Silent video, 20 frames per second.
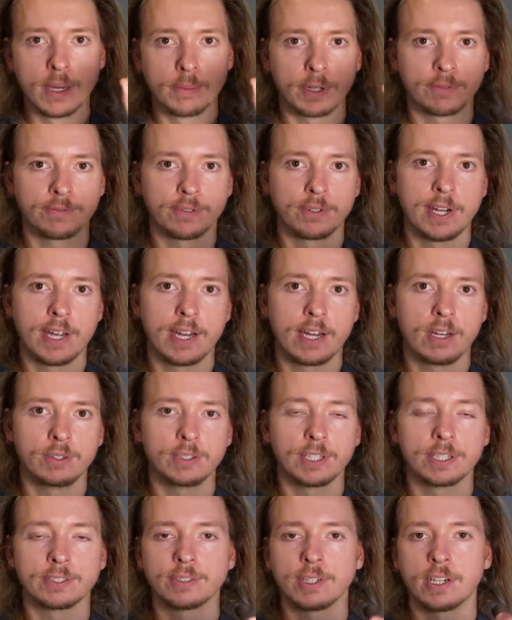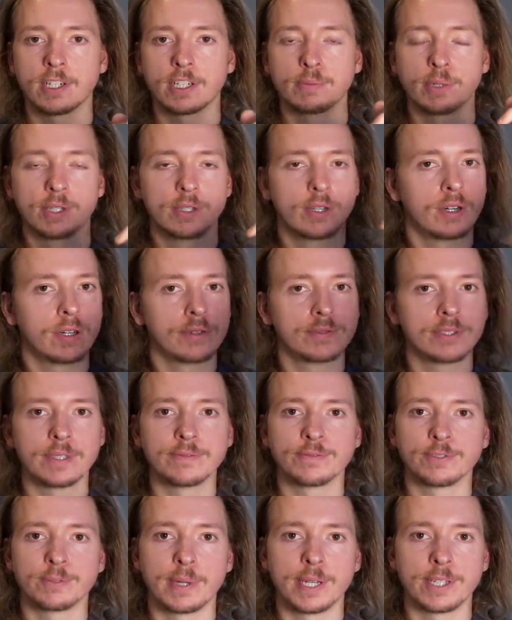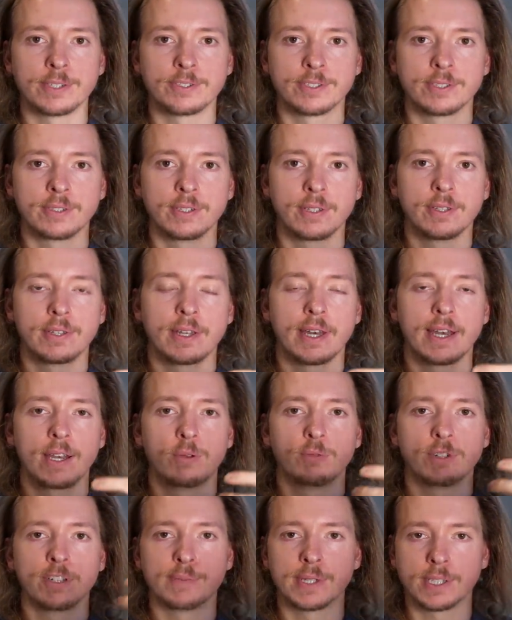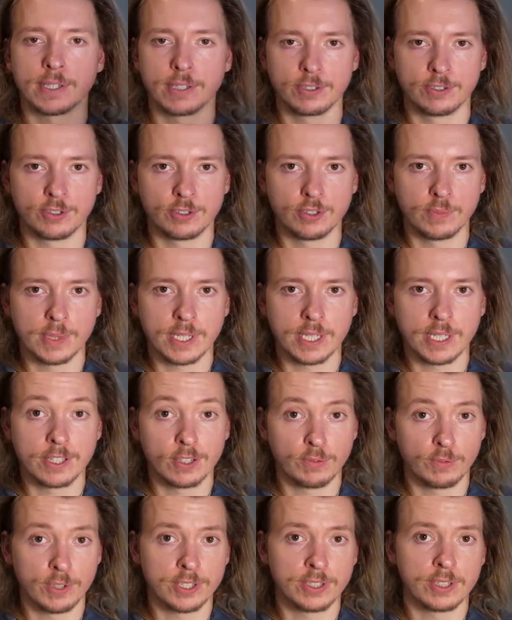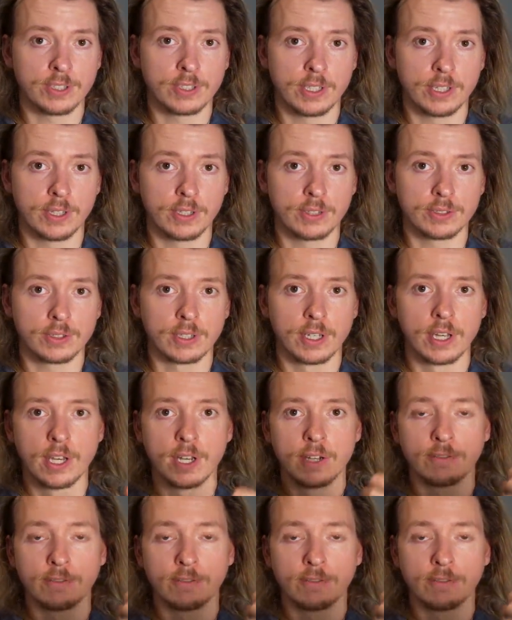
But for now, let's talk about all of the information that we've been consuming in the recent years